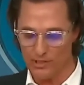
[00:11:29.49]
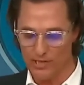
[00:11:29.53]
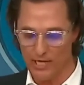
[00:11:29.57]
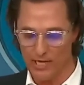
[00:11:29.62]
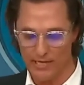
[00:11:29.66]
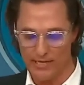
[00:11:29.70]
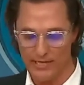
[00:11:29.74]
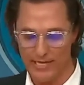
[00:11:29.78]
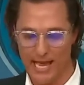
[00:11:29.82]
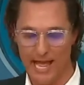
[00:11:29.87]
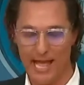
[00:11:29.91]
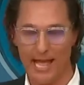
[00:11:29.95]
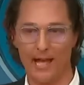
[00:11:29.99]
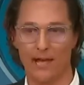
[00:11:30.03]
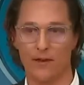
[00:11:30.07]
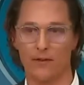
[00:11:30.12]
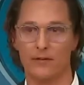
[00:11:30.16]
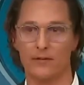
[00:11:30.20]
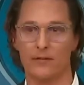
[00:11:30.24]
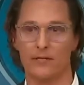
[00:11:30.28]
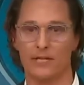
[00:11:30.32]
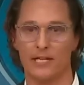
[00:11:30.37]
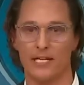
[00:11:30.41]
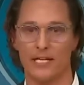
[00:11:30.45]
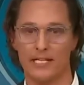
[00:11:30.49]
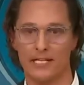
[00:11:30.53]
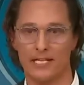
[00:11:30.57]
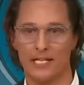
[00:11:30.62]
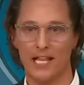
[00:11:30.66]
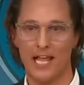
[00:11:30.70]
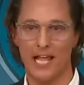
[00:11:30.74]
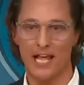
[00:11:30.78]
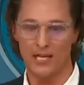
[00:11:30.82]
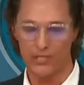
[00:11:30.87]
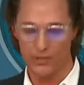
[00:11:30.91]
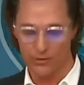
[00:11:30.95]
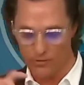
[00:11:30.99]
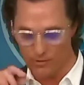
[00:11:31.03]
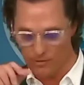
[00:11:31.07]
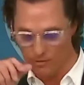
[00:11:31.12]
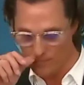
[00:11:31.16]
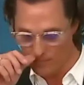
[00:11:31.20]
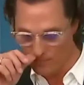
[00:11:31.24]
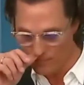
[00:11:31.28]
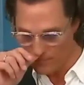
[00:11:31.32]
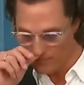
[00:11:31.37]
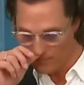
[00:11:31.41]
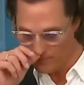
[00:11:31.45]
gunned down in the
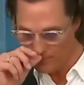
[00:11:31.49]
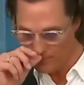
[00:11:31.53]
classroom.